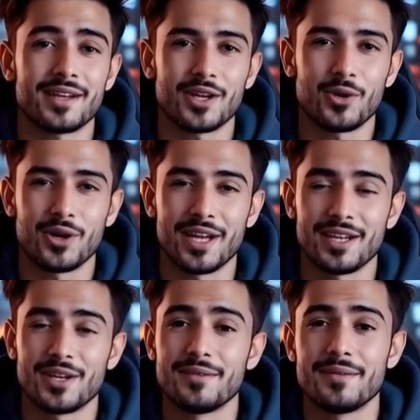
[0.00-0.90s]
no-code
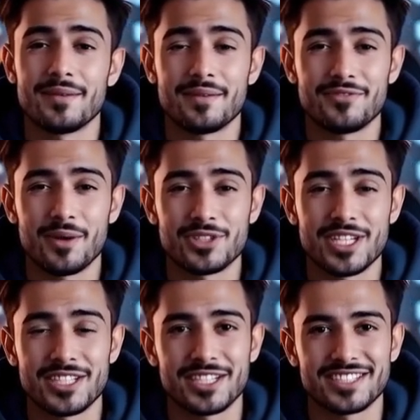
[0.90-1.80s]
editor. From
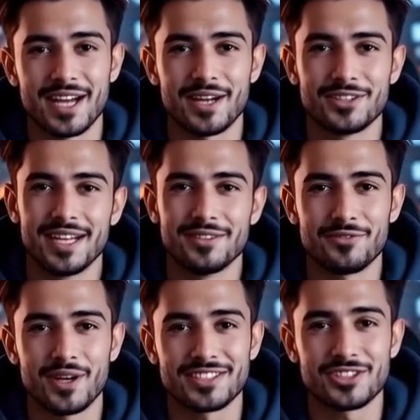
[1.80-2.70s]
changing styles and
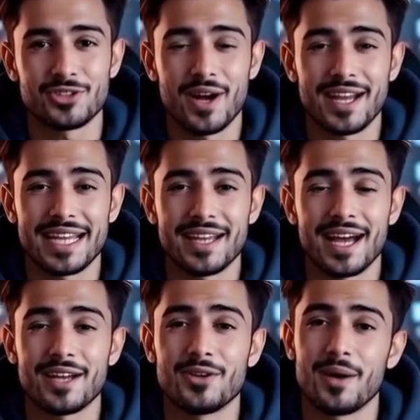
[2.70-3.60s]
fonts to dragging
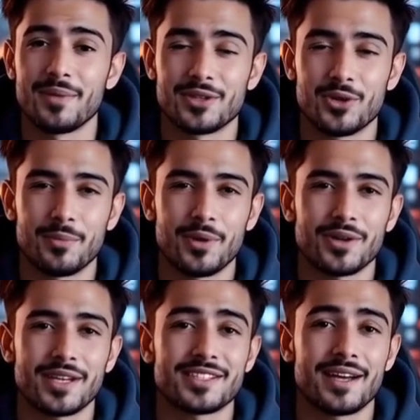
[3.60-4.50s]
and dropping new
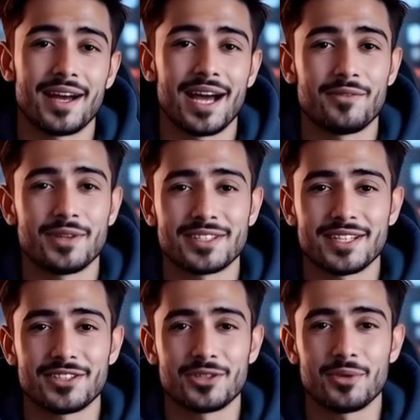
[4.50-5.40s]
components,
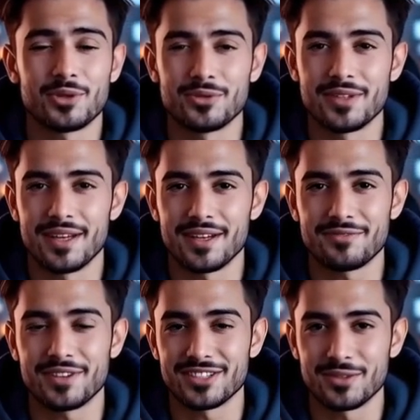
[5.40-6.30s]
everything is smooth,
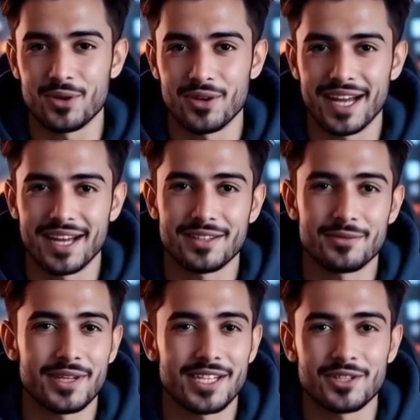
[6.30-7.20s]
flexible, and
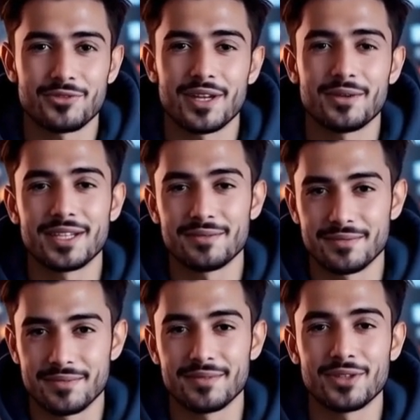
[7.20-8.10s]
beginner-friendly.
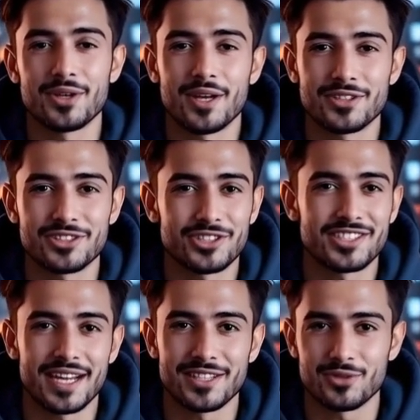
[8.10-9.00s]
You can host your
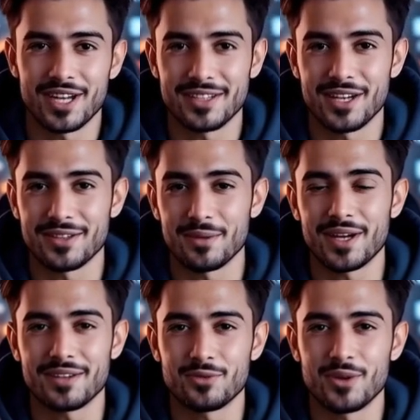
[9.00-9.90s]
site directly on their
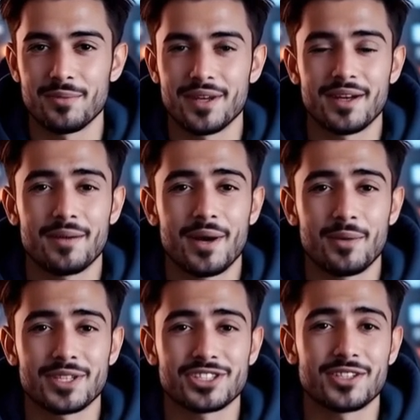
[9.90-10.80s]
platform,
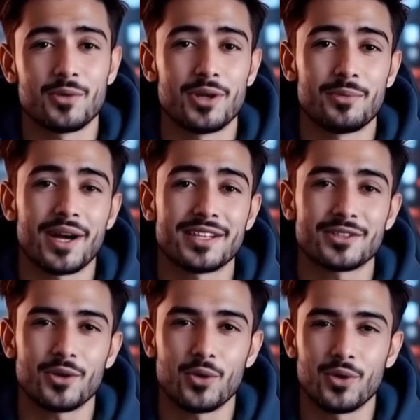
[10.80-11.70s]
publish it to
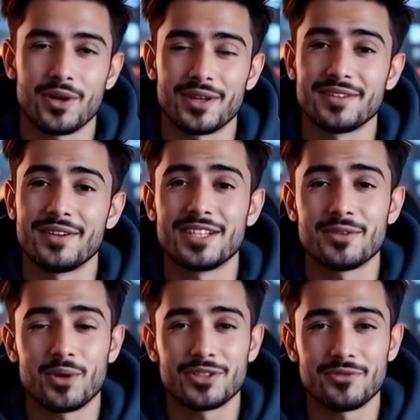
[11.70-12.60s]
WordPress, or even
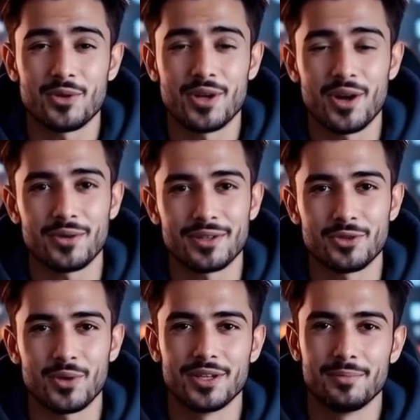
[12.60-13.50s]
export the full code if
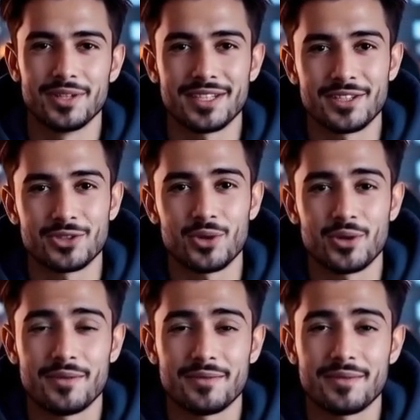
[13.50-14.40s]
you want complete
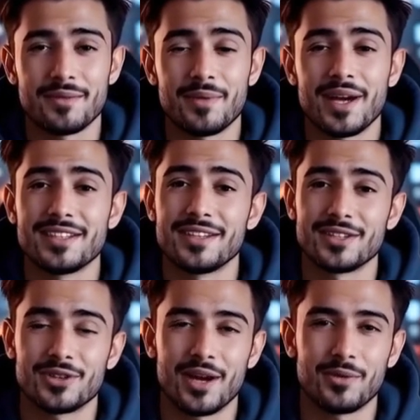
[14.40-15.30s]
control. Plus,
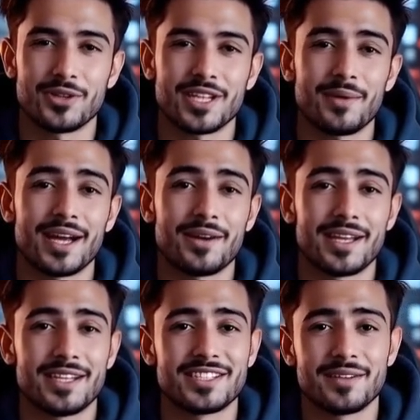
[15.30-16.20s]
you get real-time
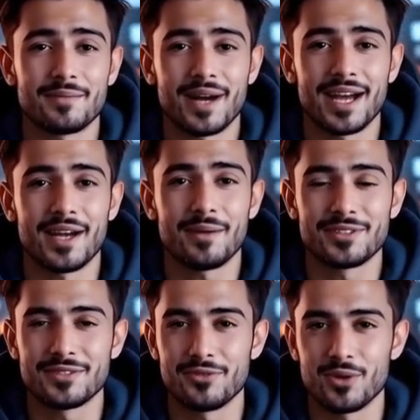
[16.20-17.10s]
analytics,
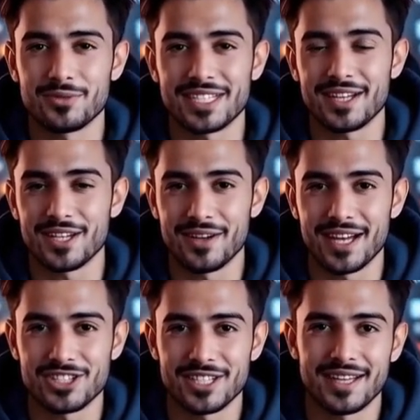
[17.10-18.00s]
backups, form data
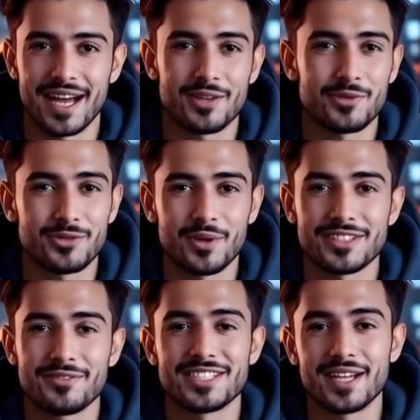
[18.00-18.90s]
collection, and
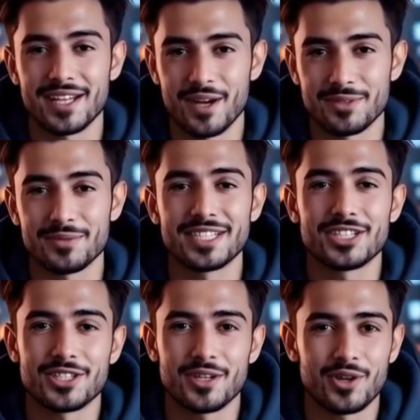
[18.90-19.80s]
responsive design
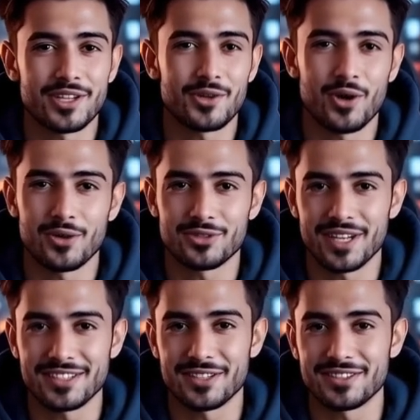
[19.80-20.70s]
optimization across all
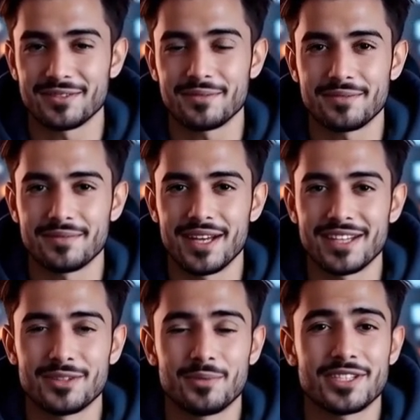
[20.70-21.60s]
devices.
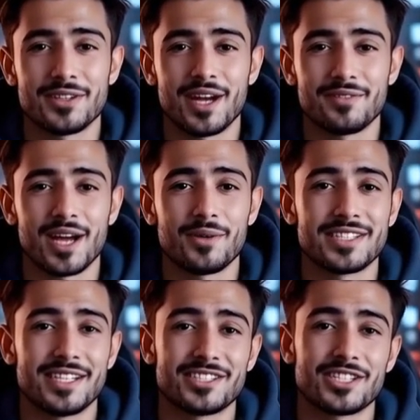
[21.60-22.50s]
Customers love how
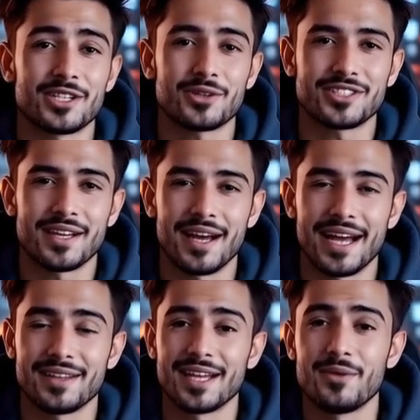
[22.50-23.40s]
easy it is to use,
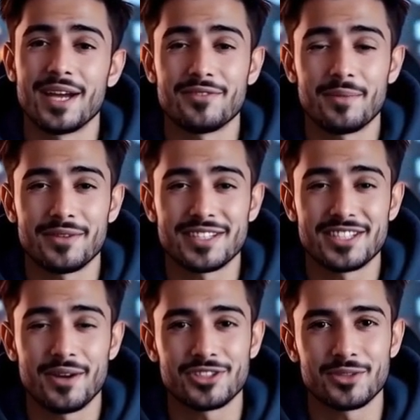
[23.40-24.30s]
and they rave about the
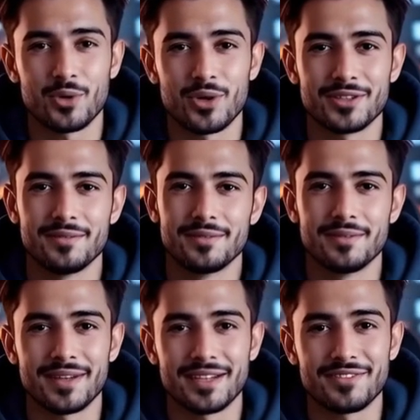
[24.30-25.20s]
stellar support.
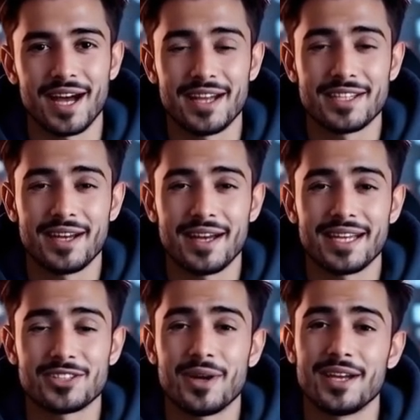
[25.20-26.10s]
In fact,
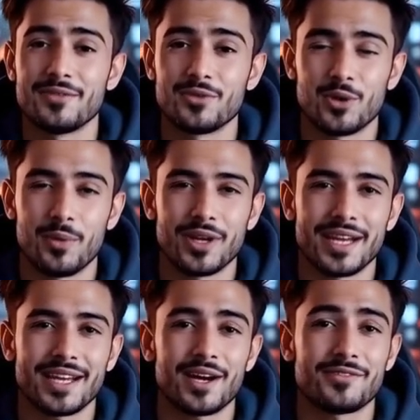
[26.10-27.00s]
it's rated
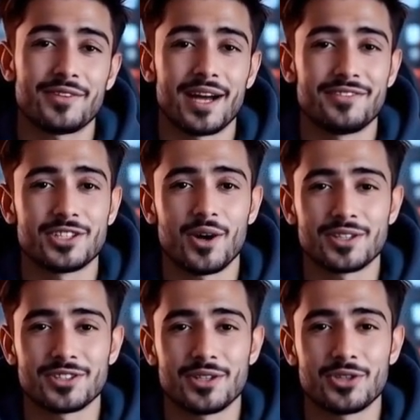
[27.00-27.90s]
4.8 out of 5
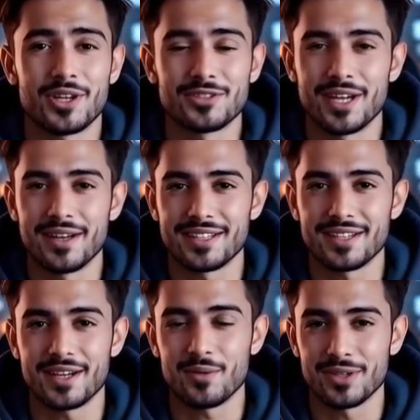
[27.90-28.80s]
stars on Trustpilot,
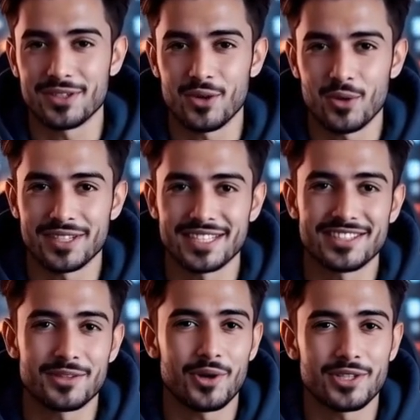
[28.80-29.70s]
with glowing
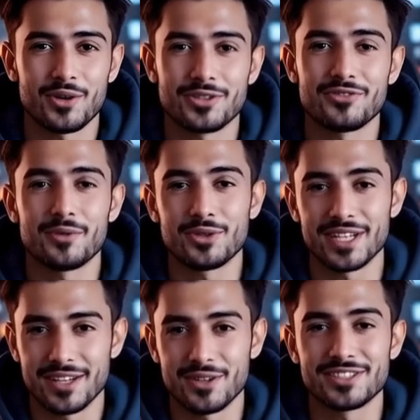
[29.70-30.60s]
testimonials from
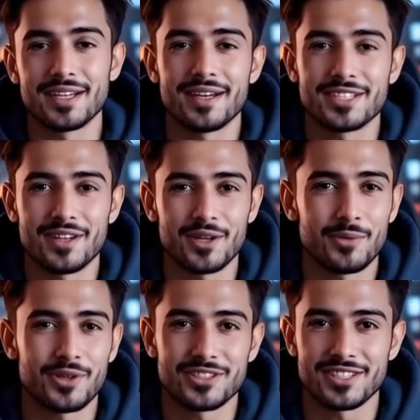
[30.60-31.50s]
creators,
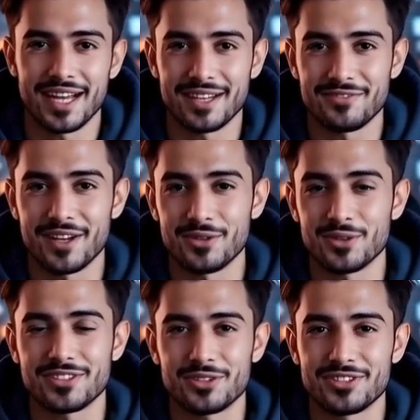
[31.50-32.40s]
developers, and
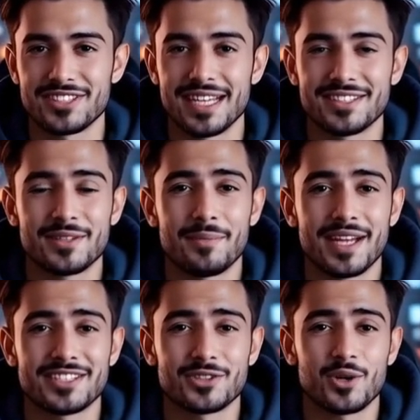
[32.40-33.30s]
founders who say it's the
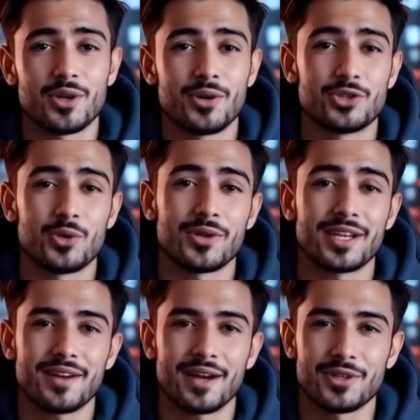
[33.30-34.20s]
best no-code tool
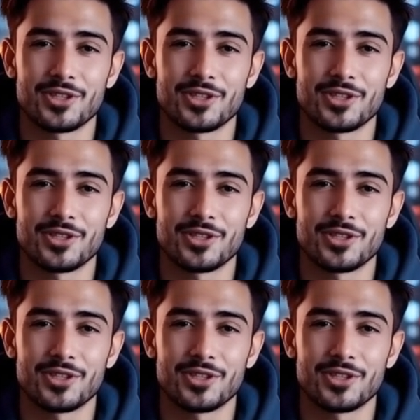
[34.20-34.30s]
they've ever